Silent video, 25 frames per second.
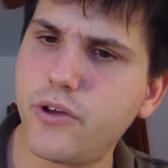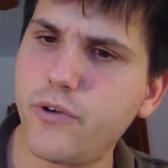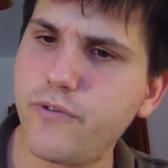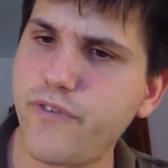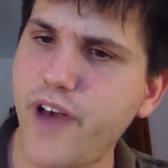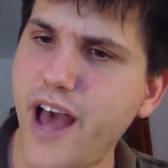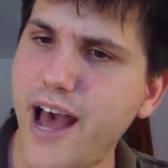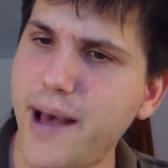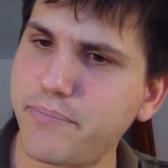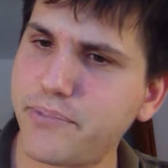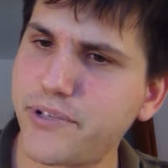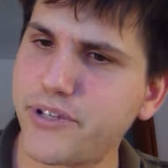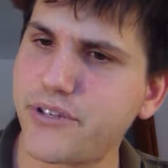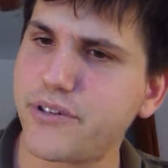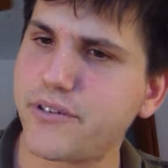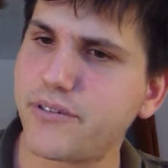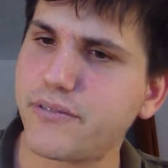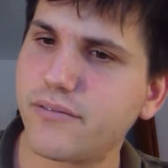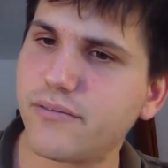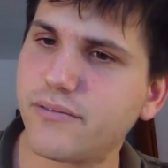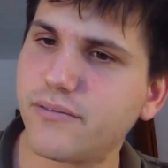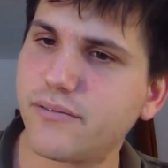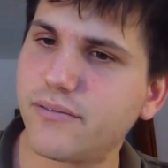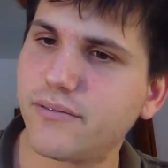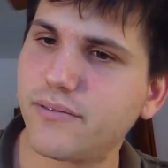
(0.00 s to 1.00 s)

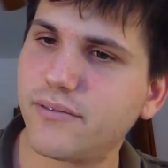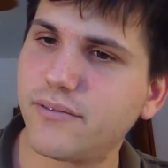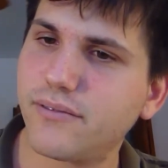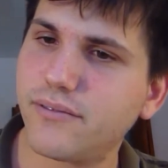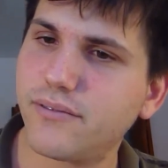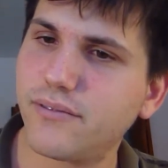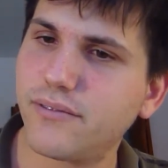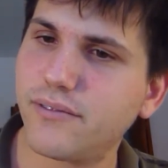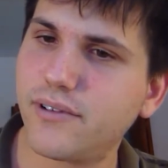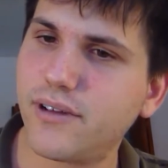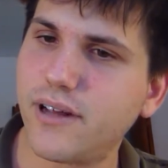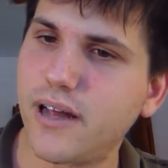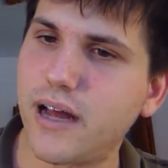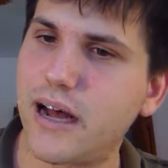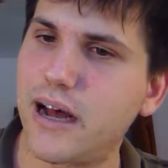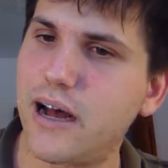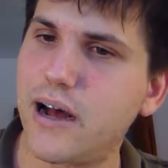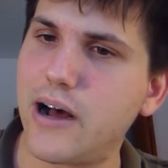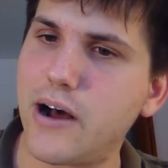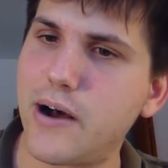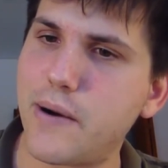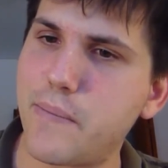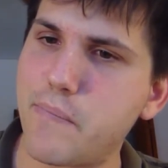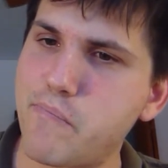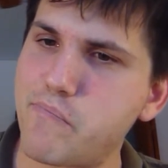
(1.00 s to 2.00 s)
UFAPS.
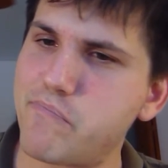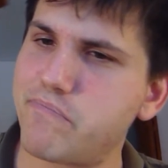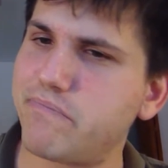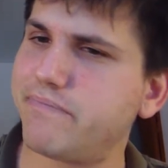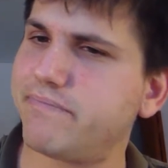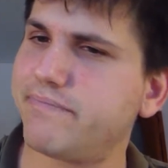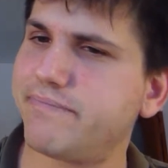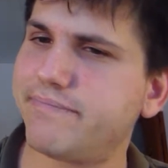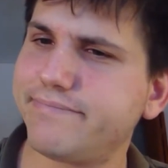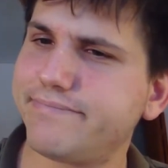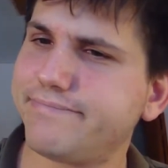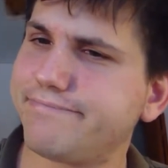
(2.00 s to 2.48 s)
I